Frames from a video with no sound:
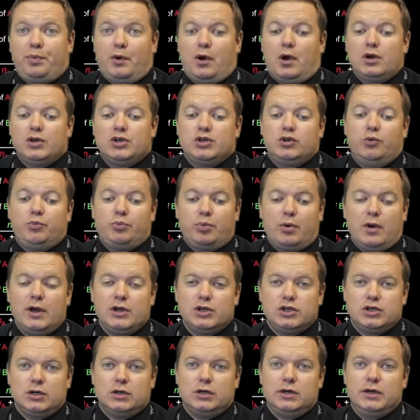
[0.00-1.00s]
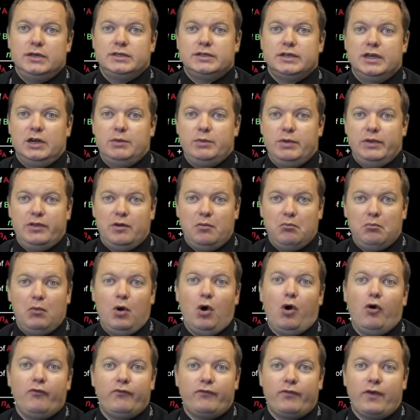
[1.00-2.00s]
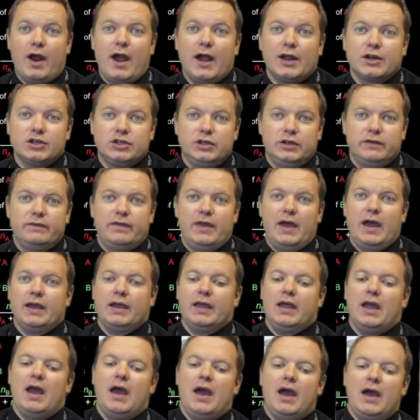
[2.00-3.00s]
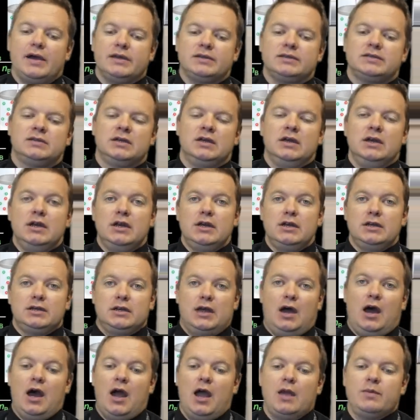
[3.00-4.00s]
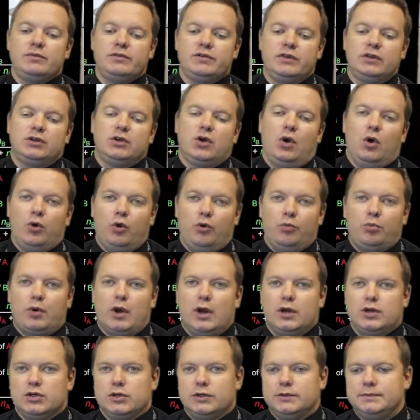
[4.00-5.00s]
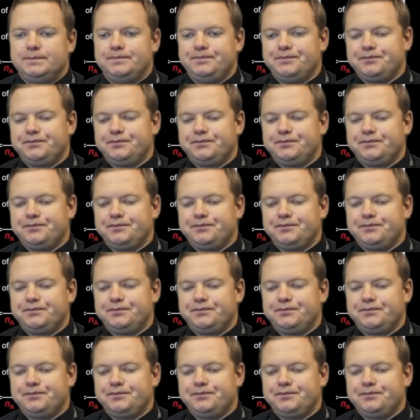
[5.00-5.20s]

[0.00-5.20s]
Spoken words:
partial pressure, is going to be the mole fraction of that gas times the total pressure.